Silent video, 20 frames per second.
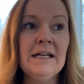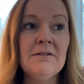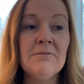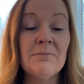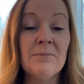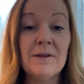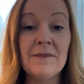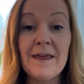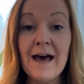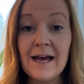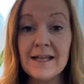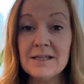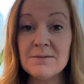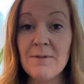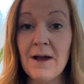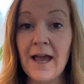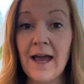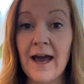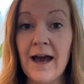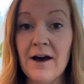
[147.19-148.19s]
But that's
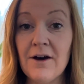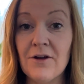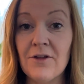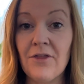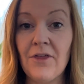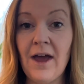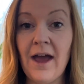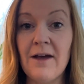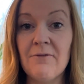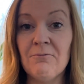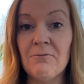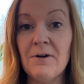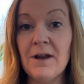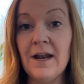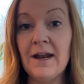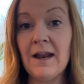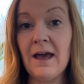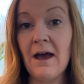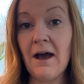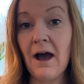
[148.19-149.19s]
my health. And
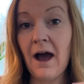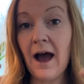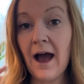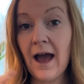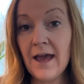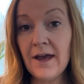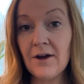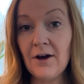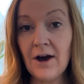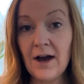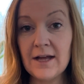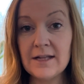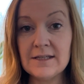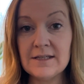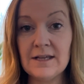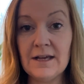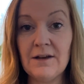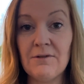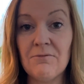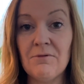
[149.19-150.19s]
when I got
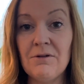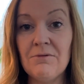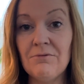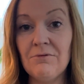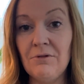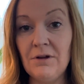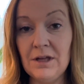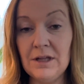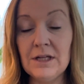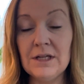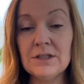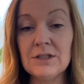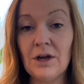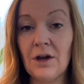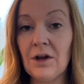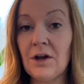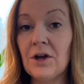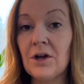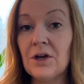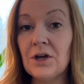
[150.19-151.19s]
sick, we really
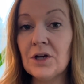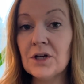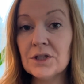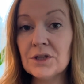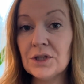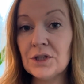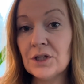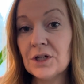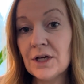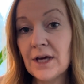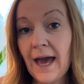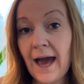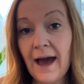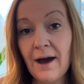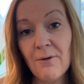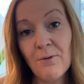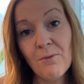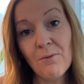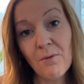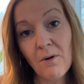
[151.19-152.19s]
took a good look
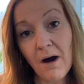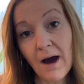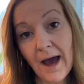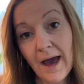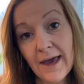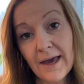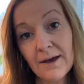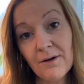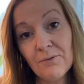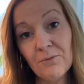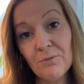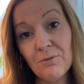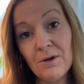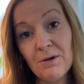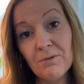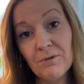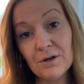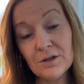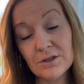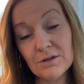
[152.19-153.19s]
at why we
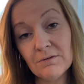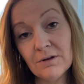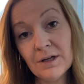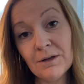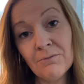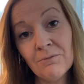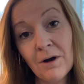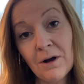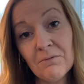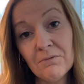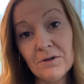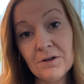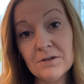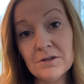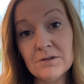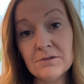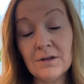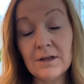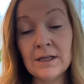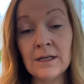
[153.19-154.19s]
were doing what we were
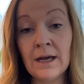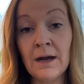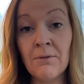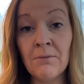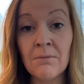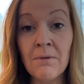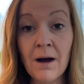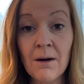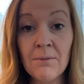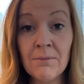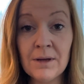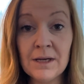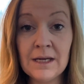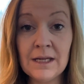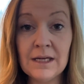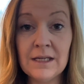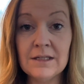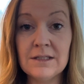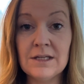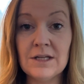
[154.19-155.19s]
doing and what we
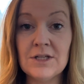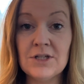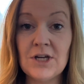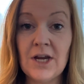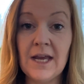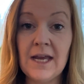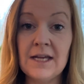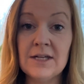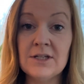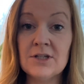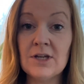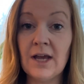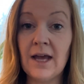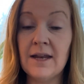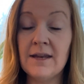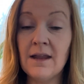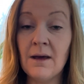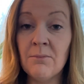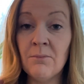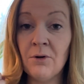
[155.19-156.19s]
needed to change.
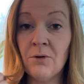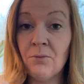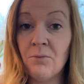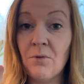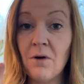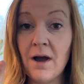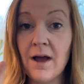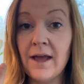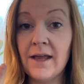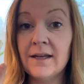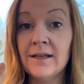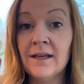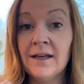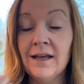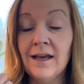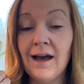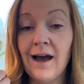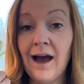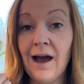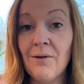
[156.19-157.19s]
And number one,
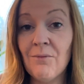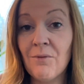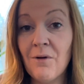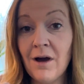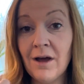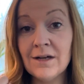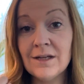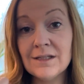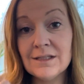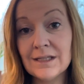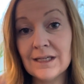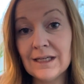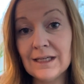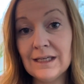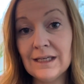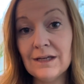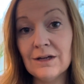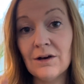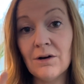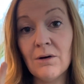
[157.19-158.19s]
I wanted to
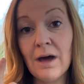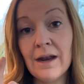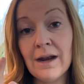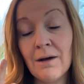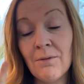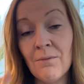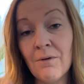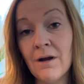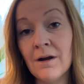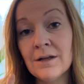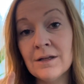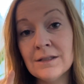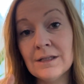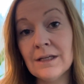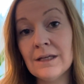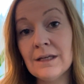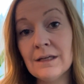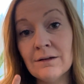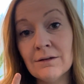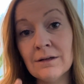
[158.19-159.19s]
heal, and I wanted to
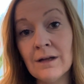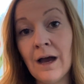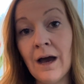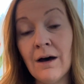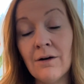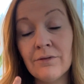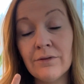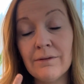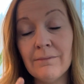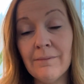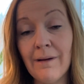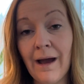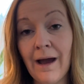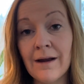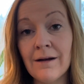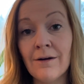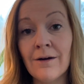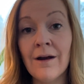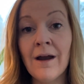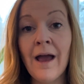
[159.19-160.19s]
heal in a healthy
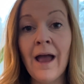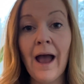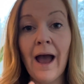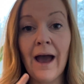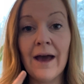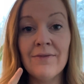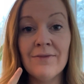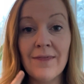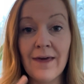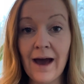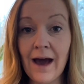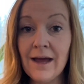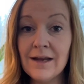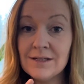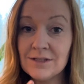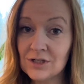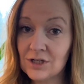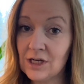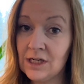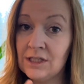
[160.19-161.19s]
manner. And that
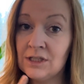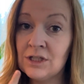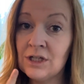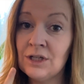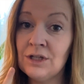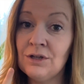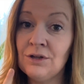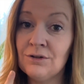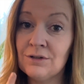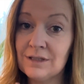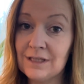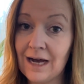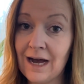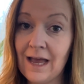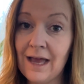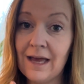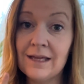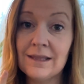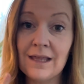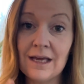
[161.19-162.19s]
is changing your
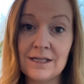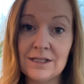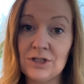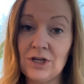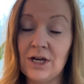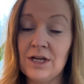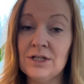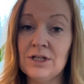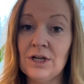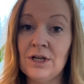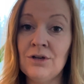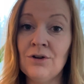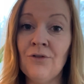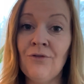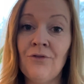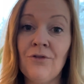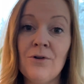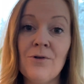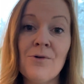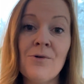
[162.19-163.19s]
diet. That's changing your
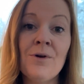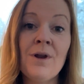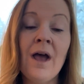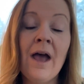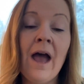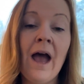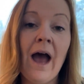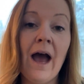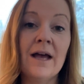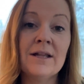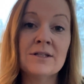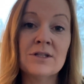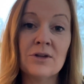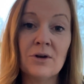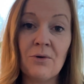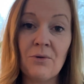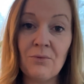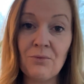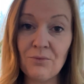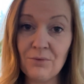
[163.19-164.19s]
food. And
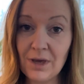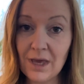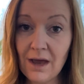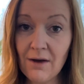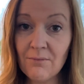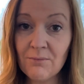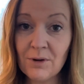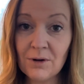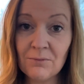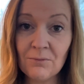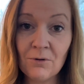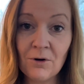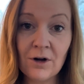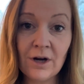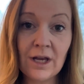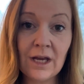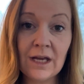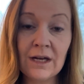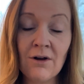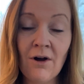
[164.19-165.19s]
so we have been
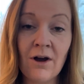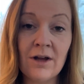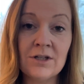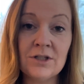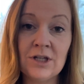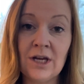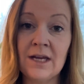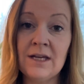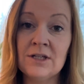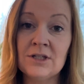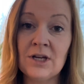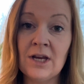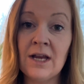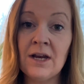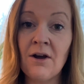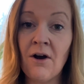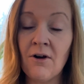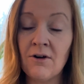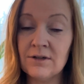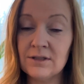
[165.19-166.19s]
working on changing
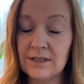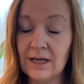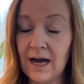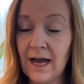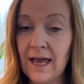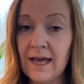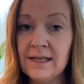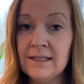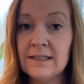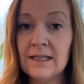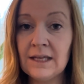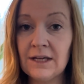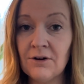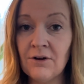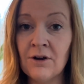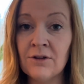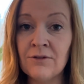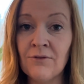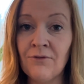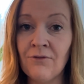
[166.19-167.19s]
our diet here
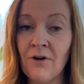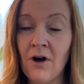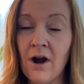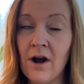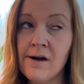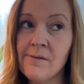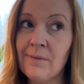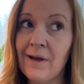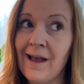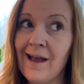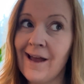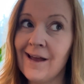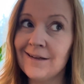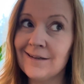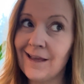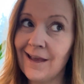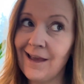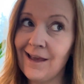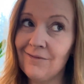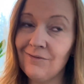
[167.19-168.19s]
on the farm. And
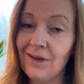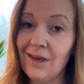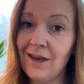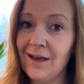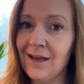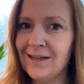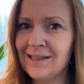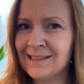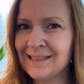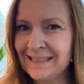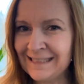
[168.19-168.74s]
caveat,